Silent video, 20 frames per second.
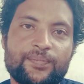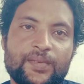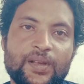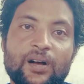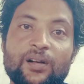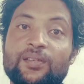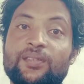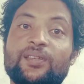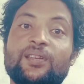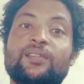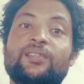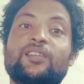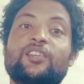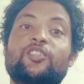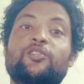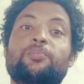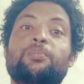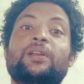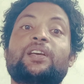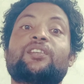Our
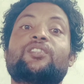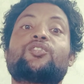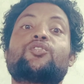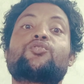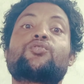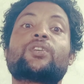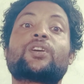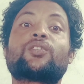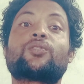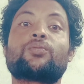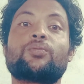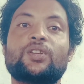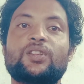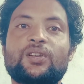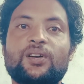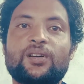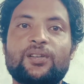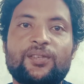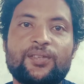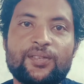senses plays tricks with
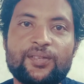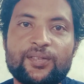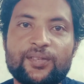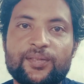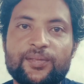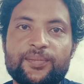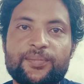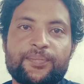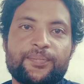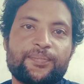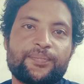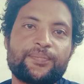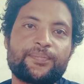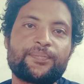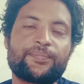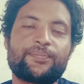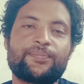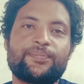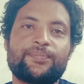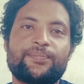us.
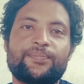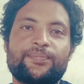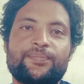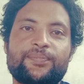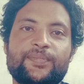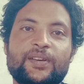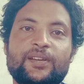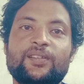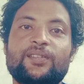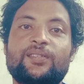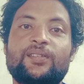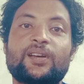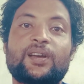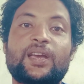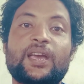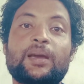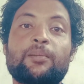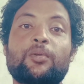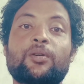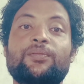It is the
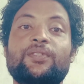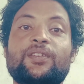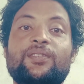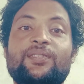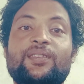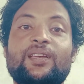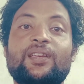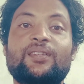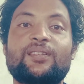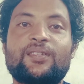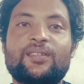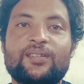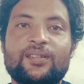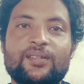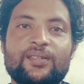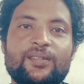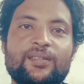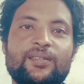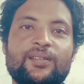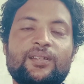game of the
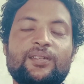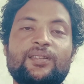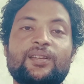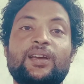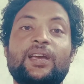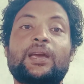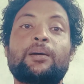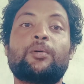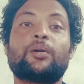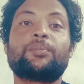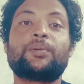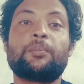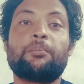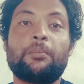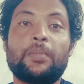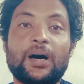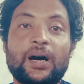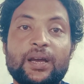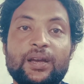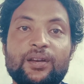senses. It is the game of the
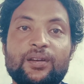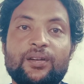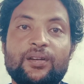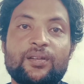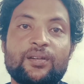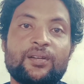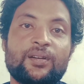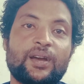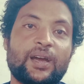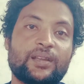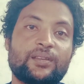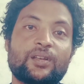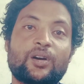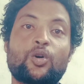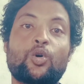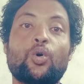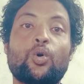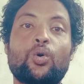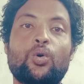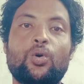mind at the
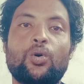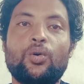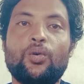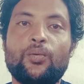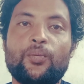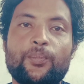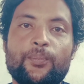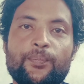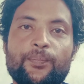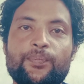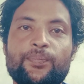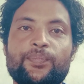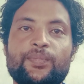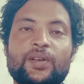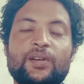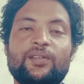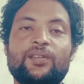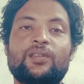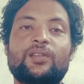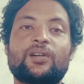core.
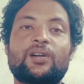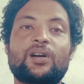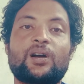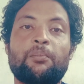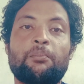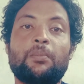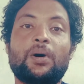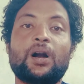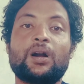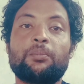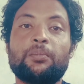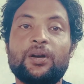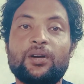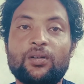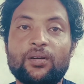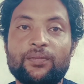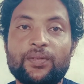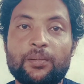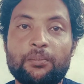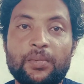It is the commandment
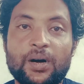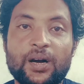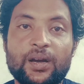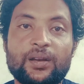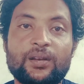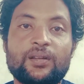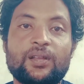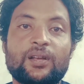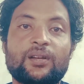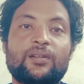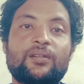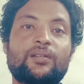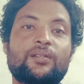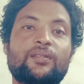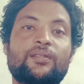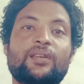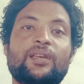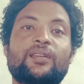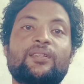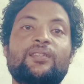of the mind that
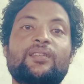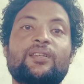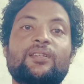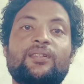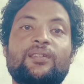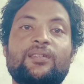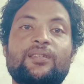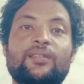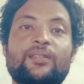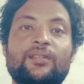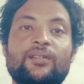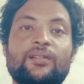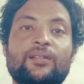senses